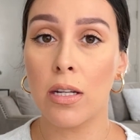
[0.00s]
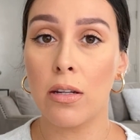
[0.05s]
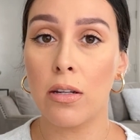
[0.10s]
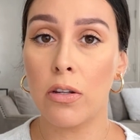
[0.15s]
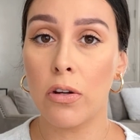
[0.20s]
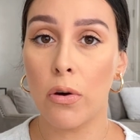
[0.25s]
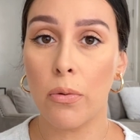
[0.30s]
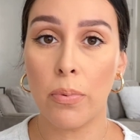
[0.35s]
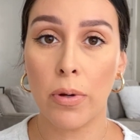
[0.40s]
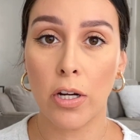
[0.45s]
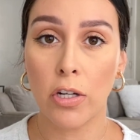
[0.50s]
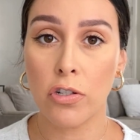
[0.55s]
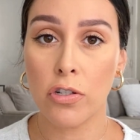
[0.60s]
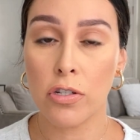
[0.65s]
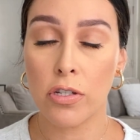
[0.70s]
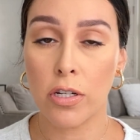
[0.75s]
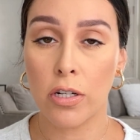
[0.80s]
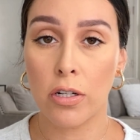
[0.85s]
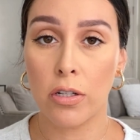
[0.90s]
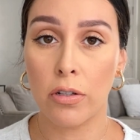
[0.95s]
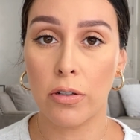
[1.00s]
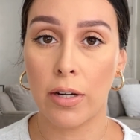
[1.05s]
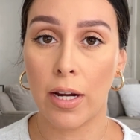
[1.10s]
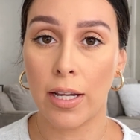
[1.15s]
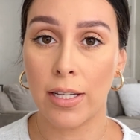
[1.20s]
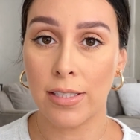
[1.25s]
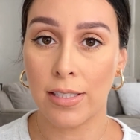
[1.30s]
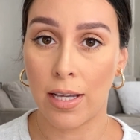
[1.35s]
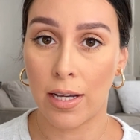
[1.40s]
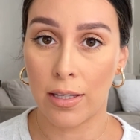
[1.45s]
no picture is gonna look
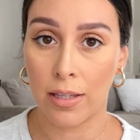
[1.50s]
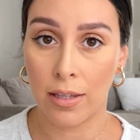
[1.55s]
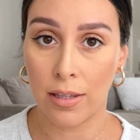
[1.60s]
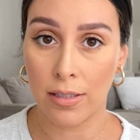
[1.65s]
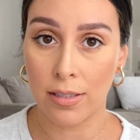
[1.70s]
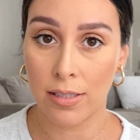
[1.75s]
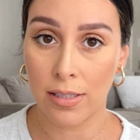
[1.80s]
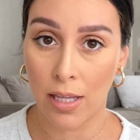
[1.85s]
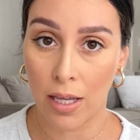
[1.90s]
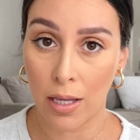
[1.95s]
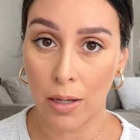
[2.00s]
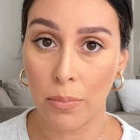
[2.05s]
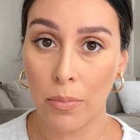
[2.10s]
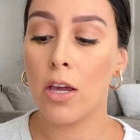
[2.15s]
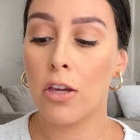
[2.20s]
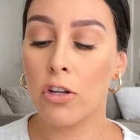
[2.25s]
exactly the same.